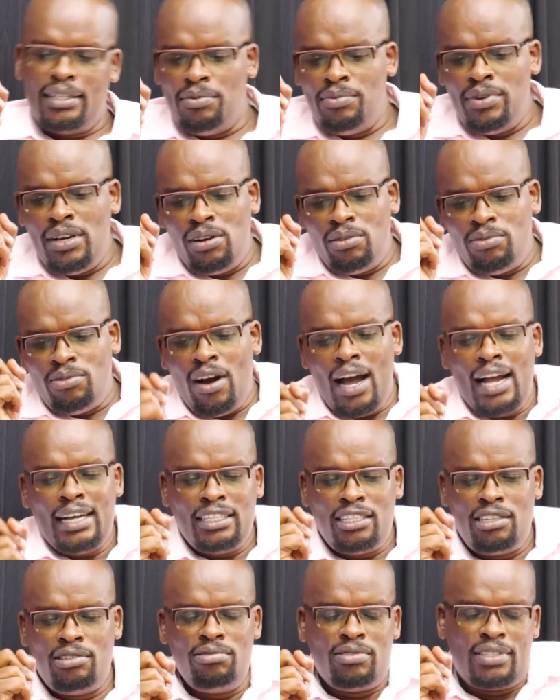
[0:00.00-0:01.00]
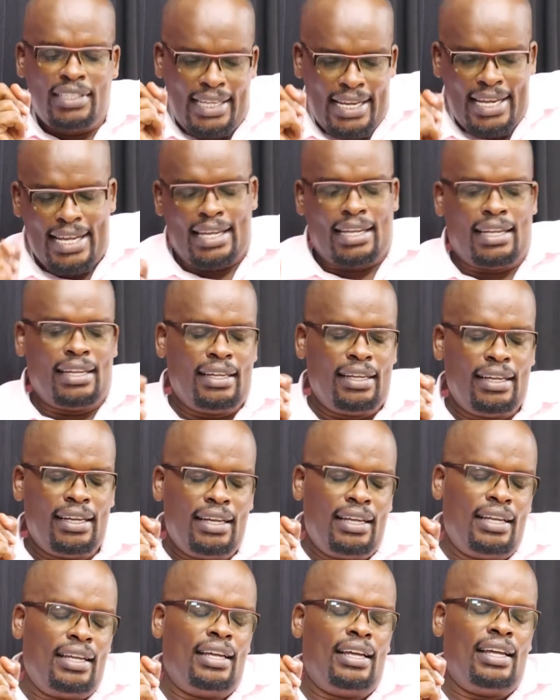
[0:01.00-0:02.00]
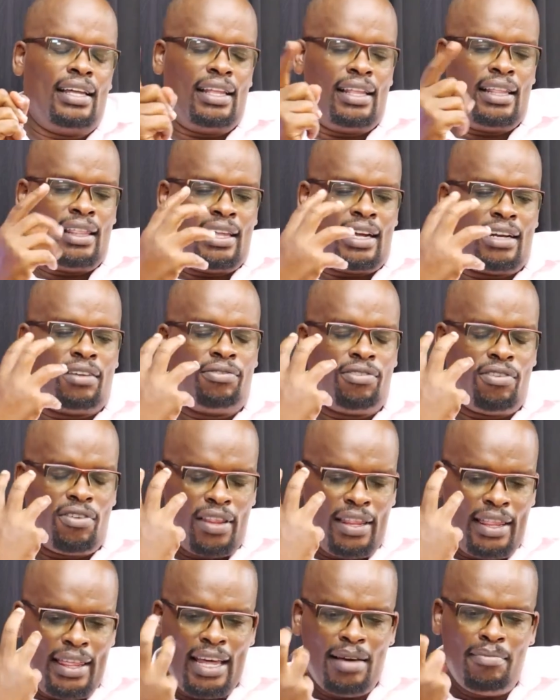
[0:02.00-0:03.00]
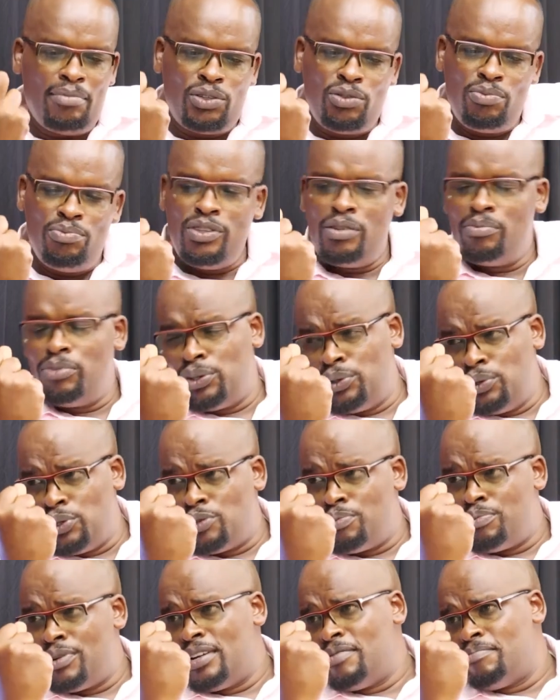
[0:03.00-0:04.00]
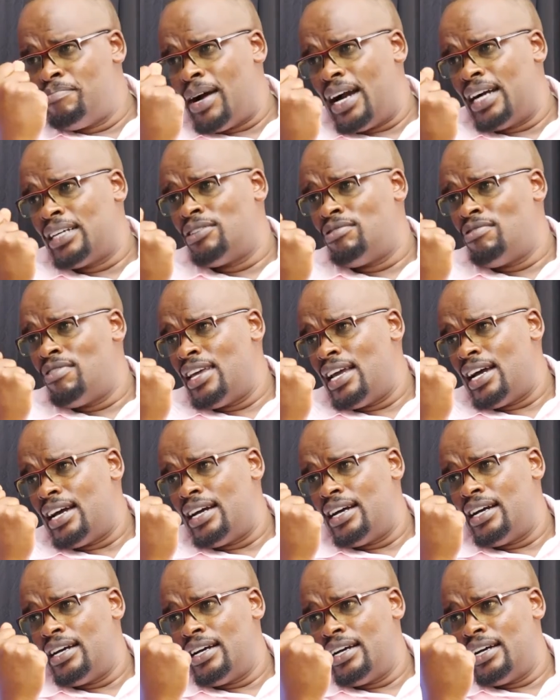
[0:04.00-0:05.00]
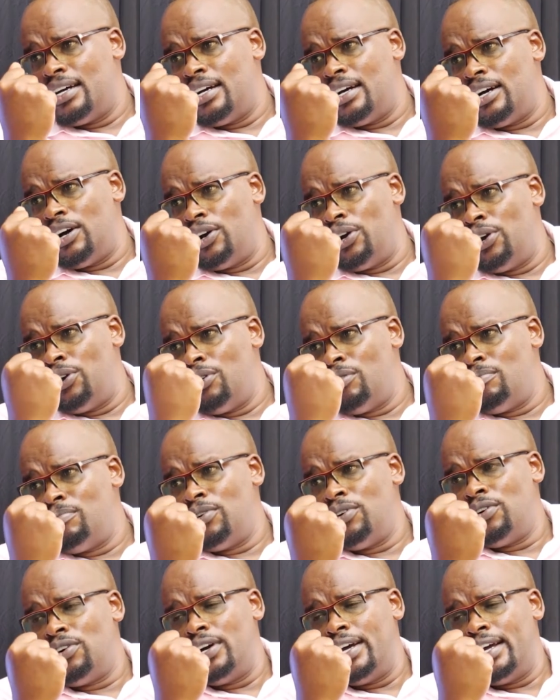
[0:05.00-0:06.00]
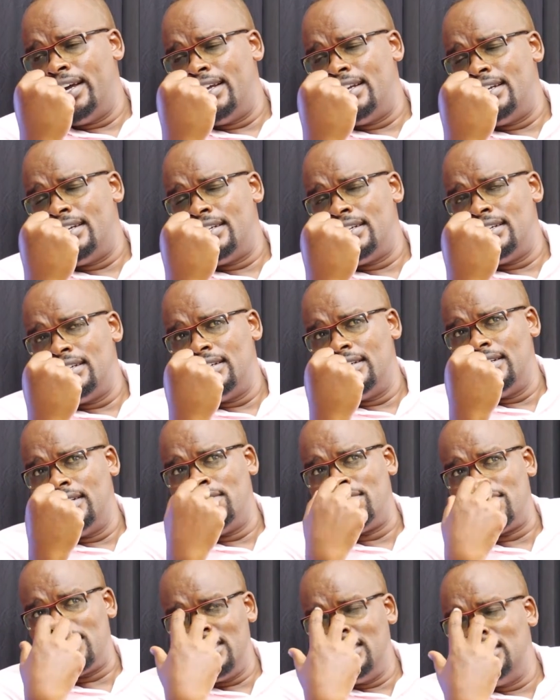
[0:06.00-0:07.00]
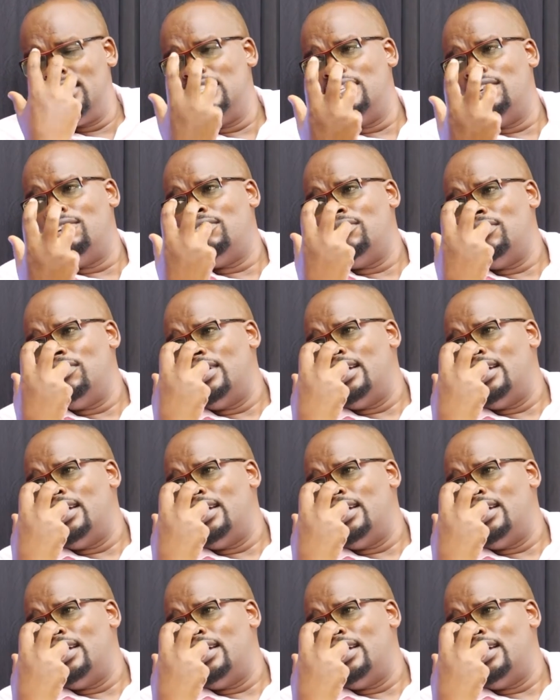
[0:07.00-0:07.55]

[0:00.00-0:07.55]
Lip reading: will want to say that for them to be able to spring back to their normal and original,